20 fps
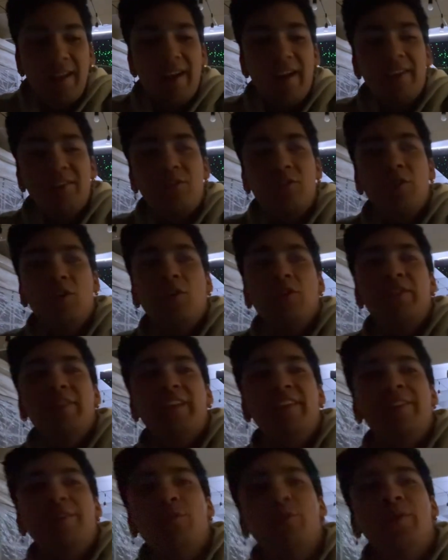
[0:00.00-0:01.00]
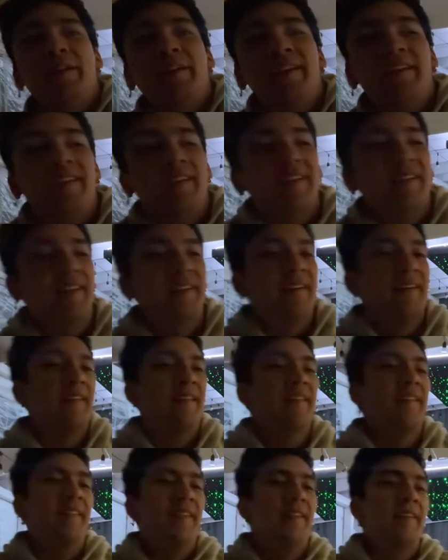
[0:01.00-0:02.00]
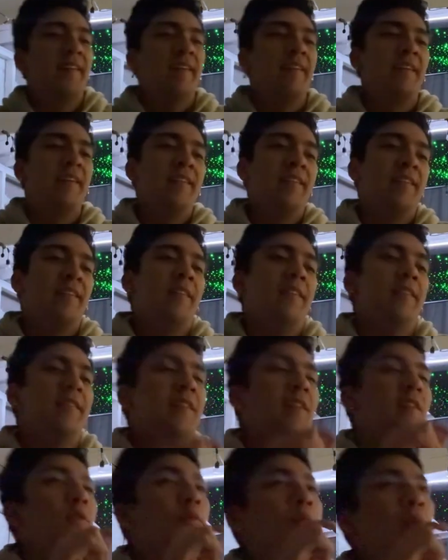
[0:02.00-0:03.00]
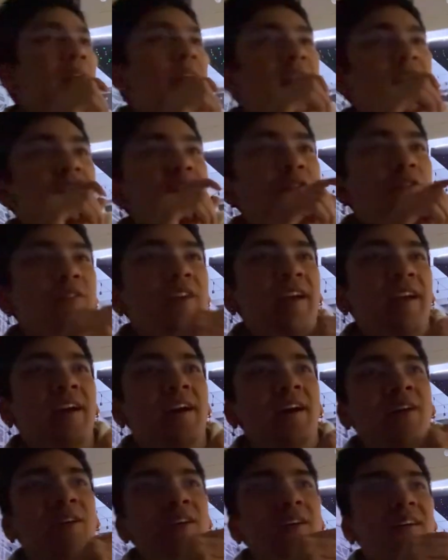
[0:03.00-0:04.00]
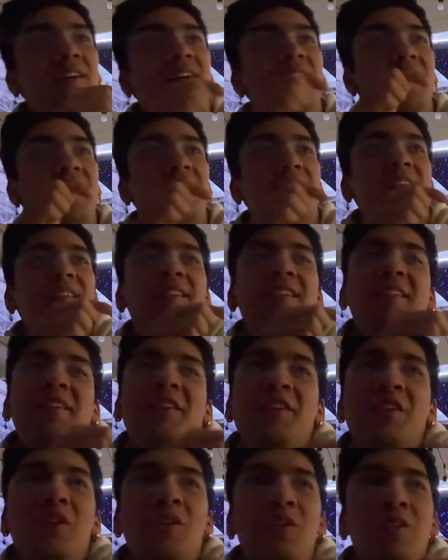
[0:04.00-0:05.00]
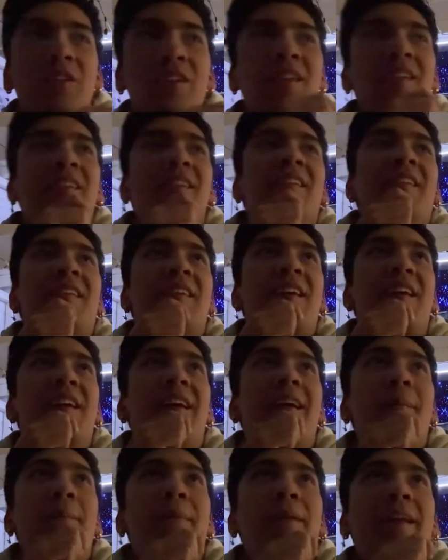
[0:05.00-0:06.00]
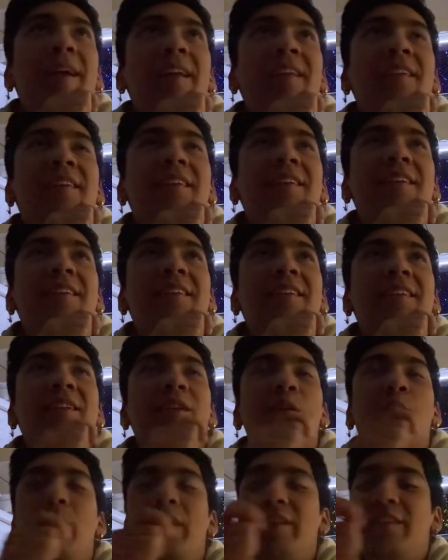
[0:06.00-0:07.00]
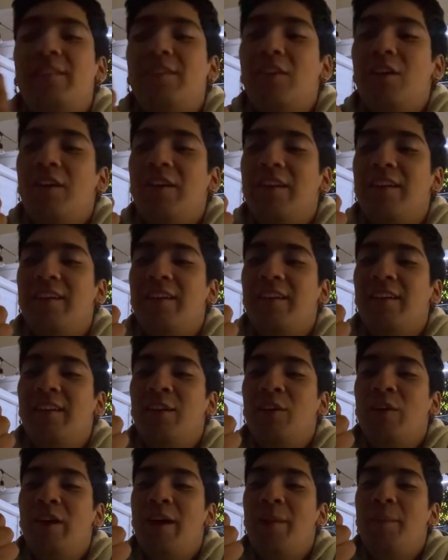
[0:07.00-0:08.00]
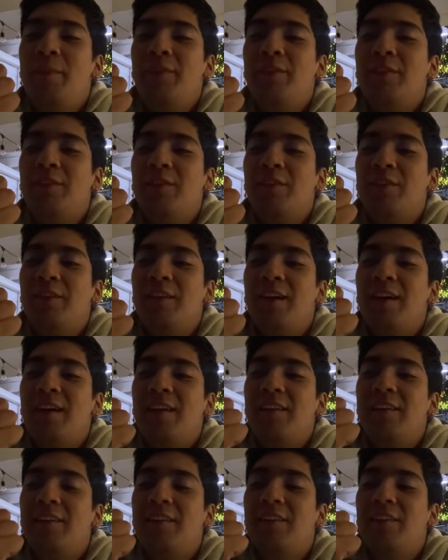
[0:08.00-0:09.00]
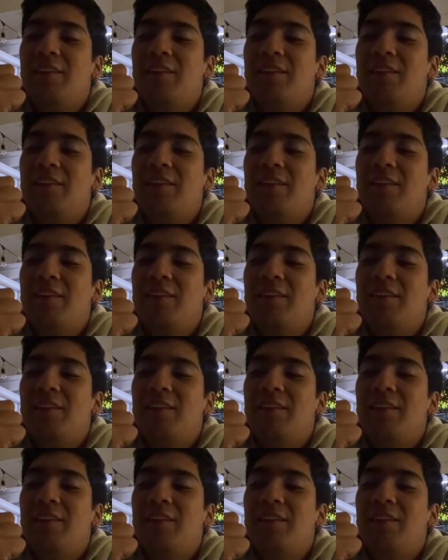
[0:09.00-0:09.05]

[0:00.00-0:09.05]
Yeah, guys. So this week, this week I should get out a, uh, you know, plan the uh, DOA sock, a little episode of that.